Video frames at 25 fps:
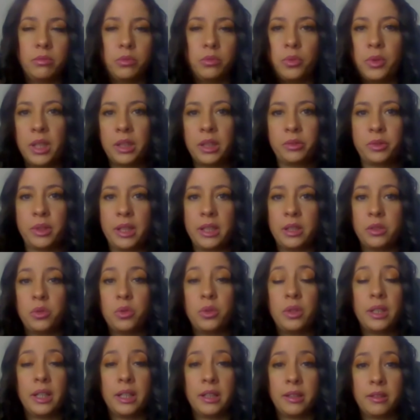we are trying
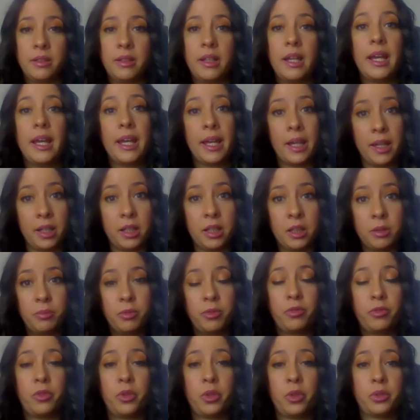to get help
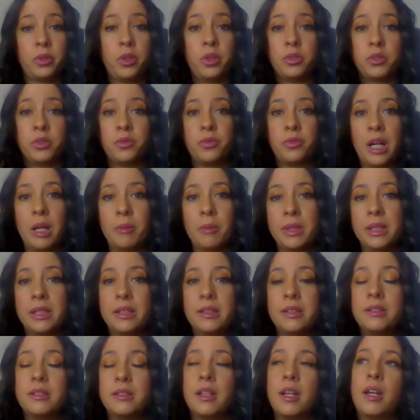for those
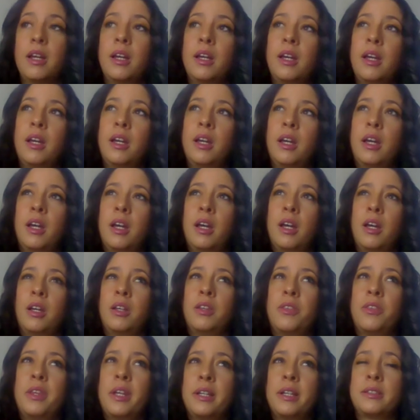families
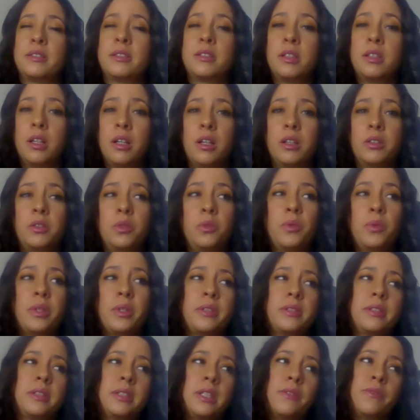thanks God, we
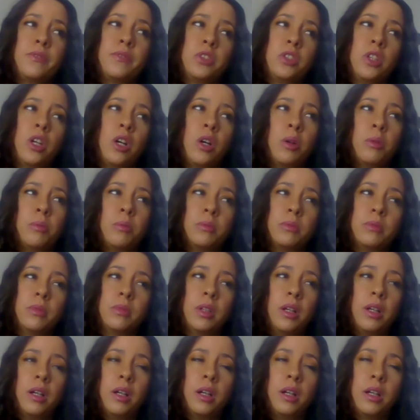received
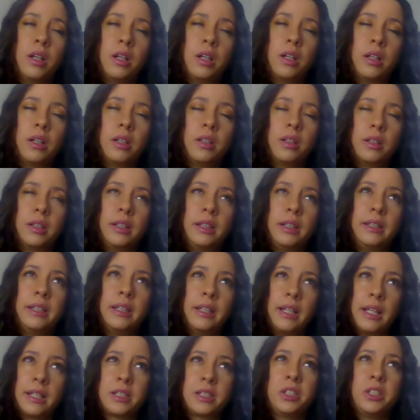some, uh, in the
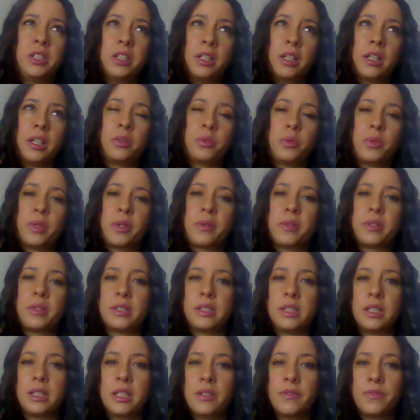last year, we
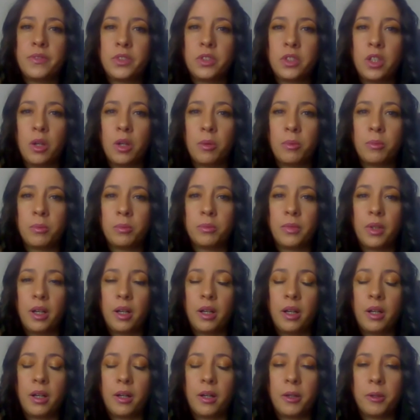received some
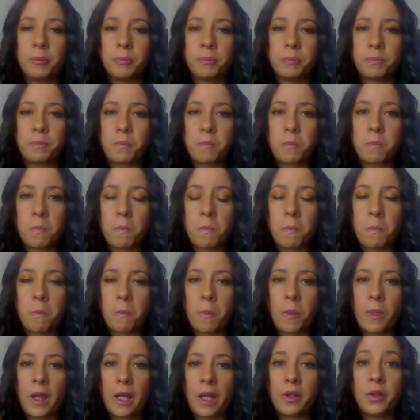um,
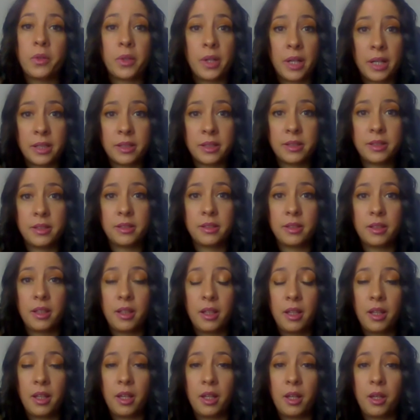grants,
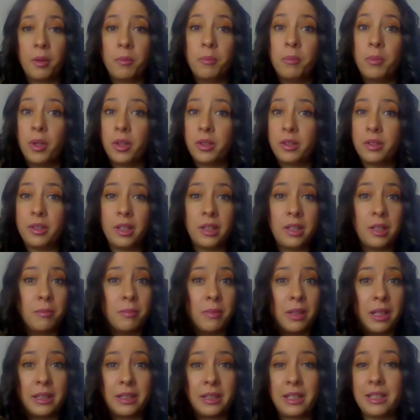but the
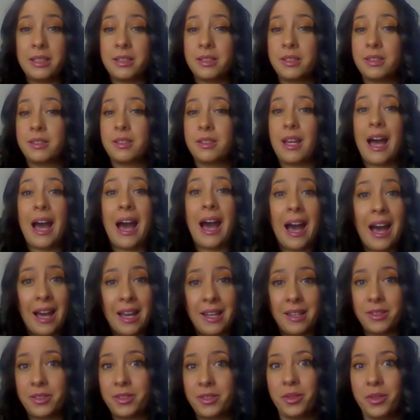demand is
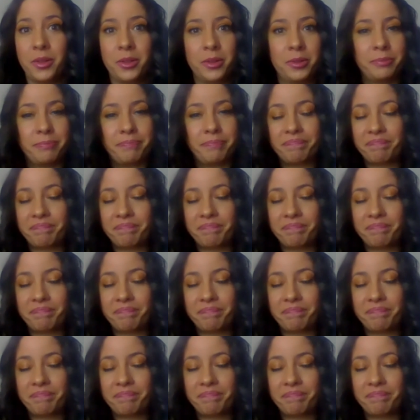high. So